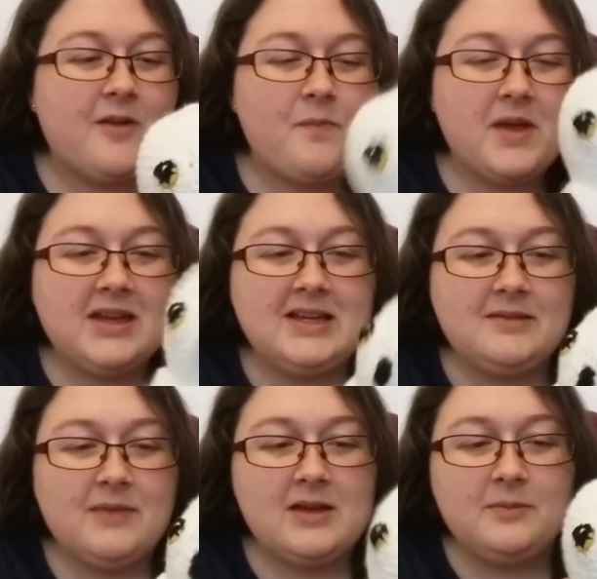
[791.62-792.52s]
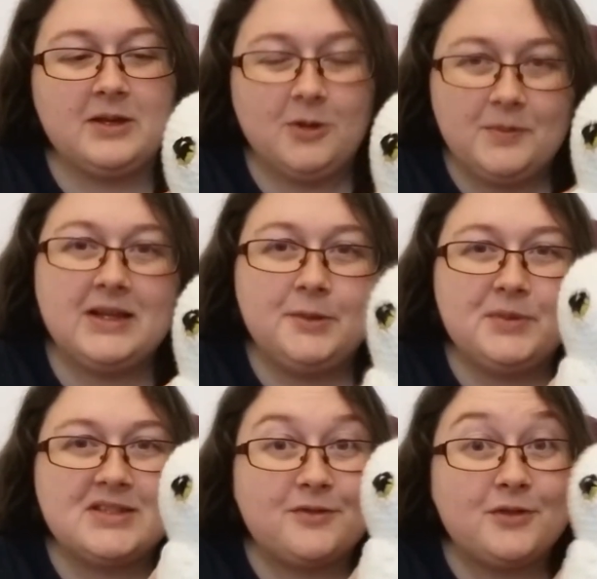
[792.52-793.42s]
mine may or may not be a little
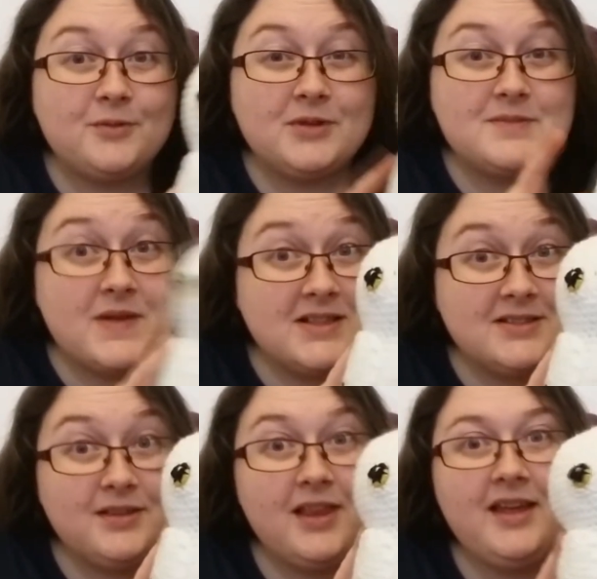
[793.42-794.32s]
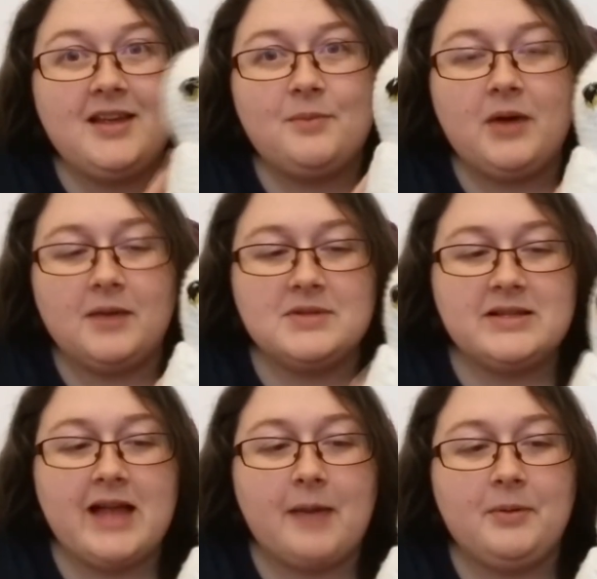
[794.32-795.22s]
bit different than what it's meant to look like, but I'm
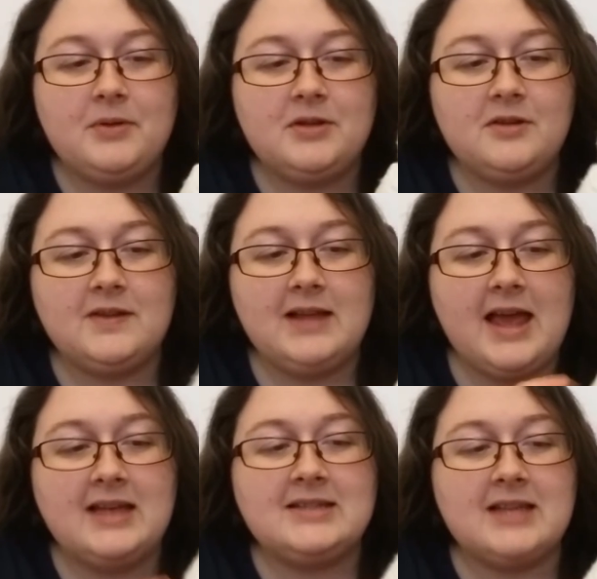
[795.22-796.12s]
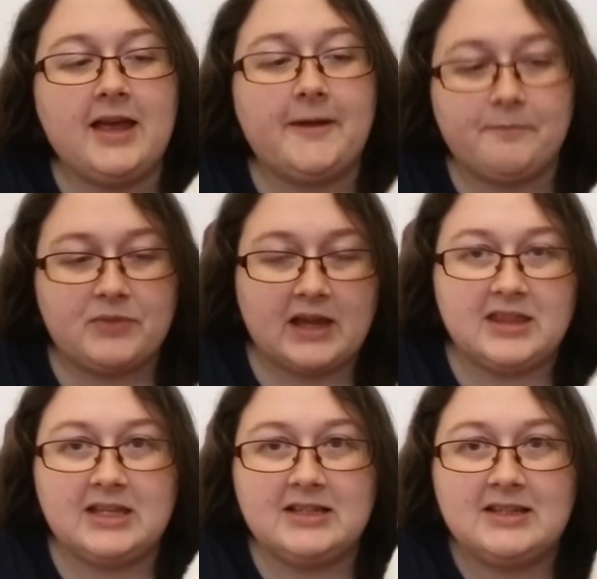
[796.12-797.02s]
still happy with it nonetheless. I
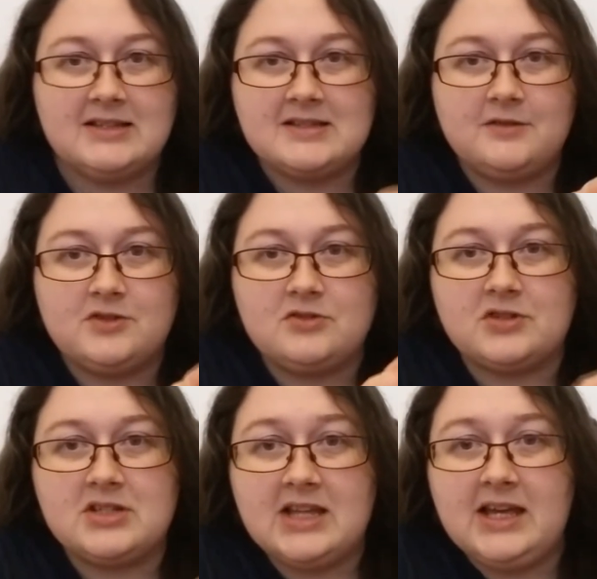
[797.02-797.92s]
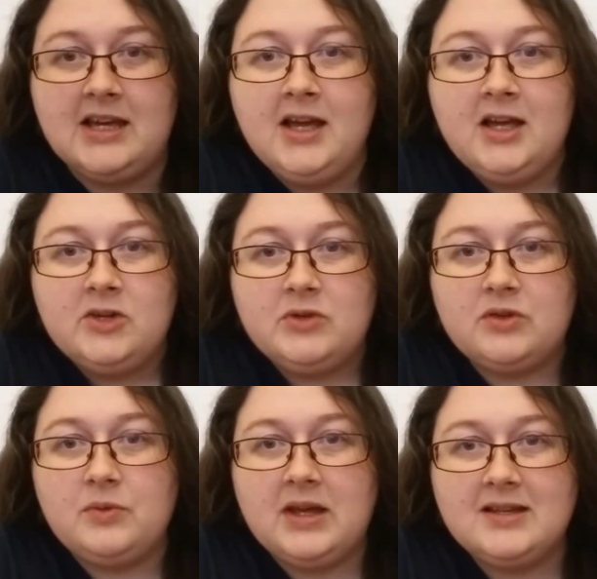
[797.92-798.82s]
think that there's enough structure there with the
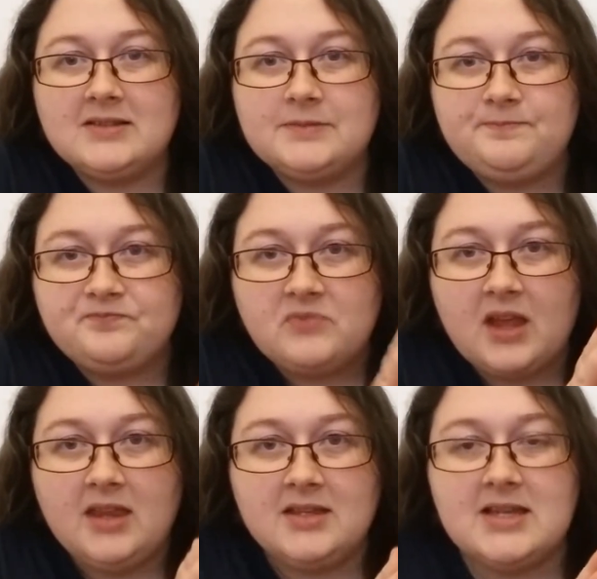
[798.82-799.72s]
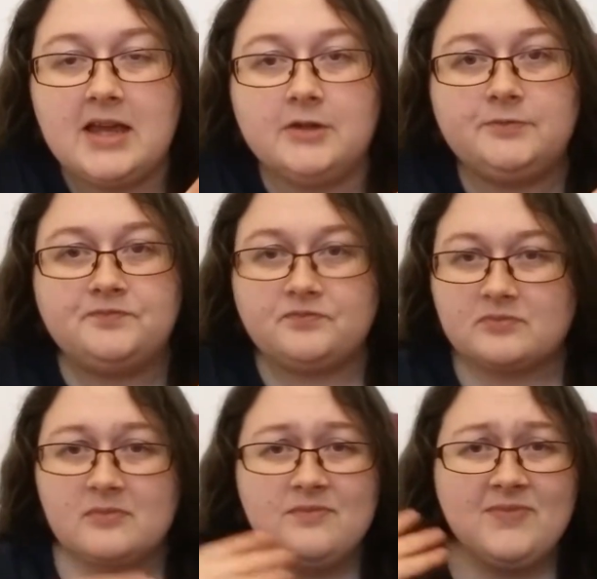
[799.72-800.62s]
wings and the tail
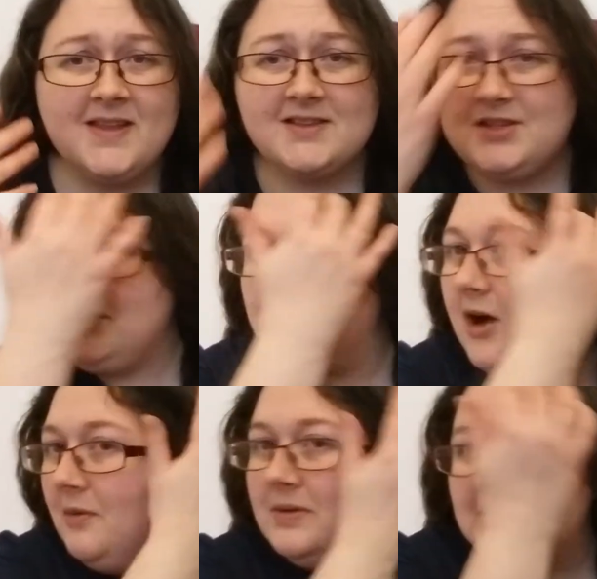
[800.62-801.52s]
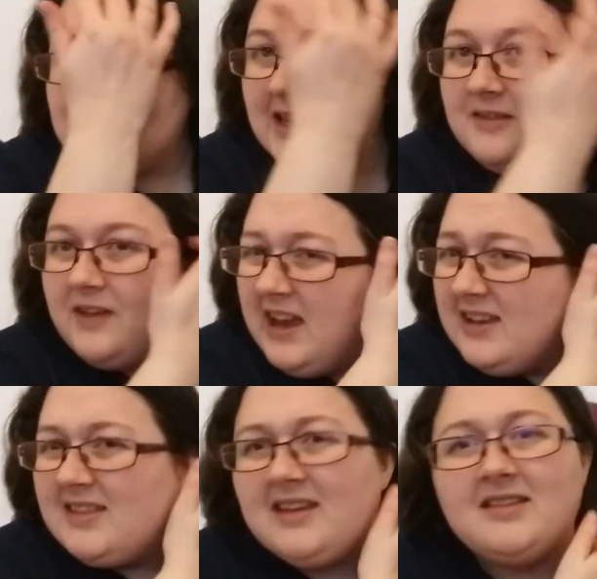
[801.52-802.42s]
to compensate for
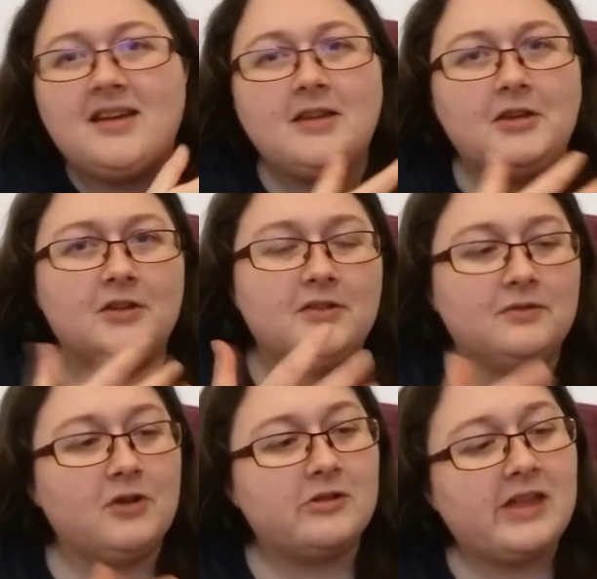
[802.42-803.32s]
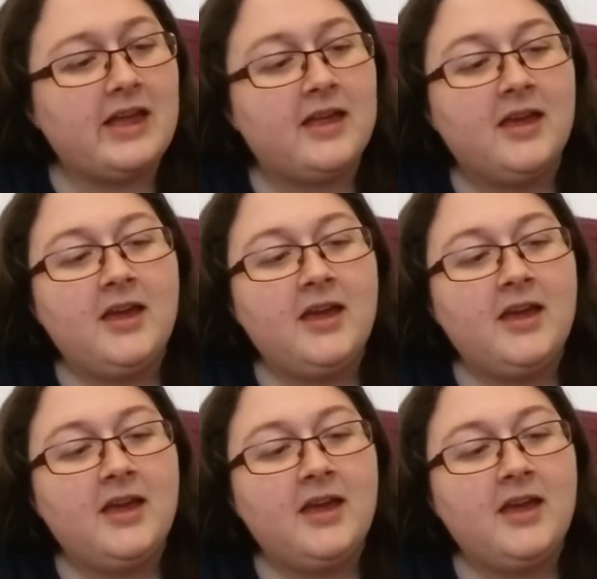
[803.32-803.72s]
anything that I could have done wrong there.